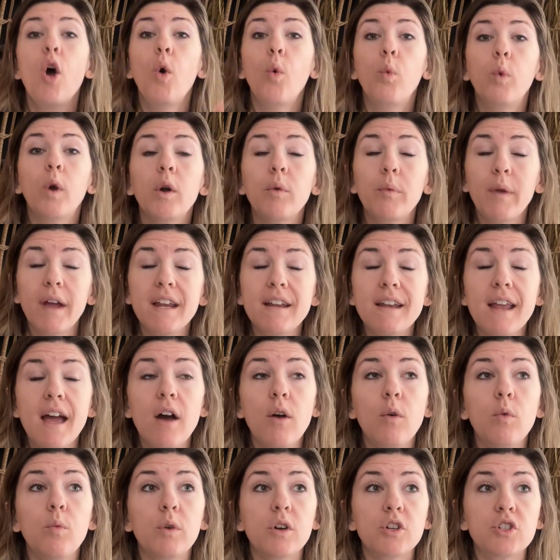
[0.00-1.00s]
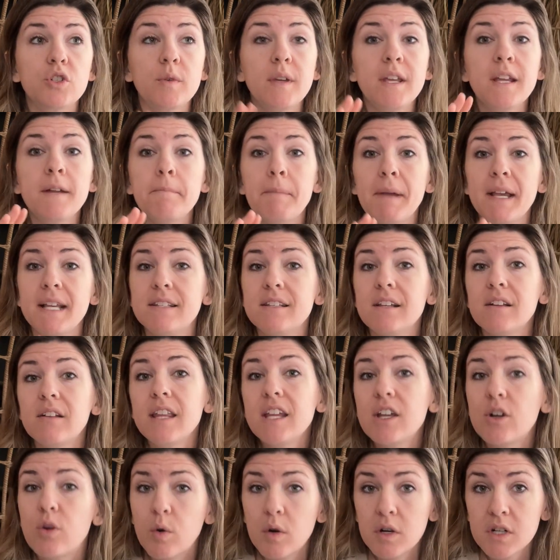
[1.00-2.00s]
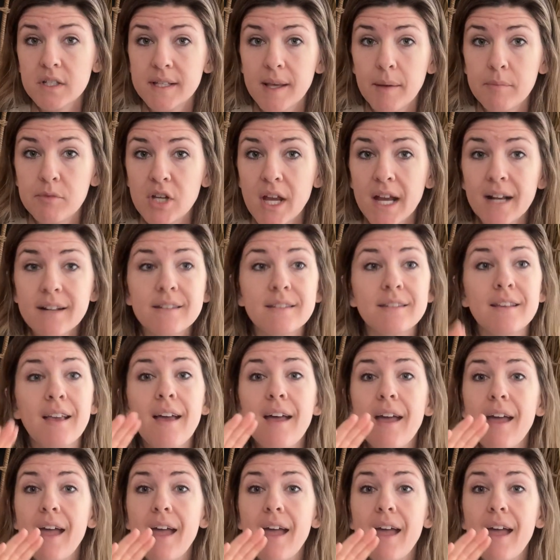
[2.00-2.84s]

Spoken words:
We're doing basically core subjects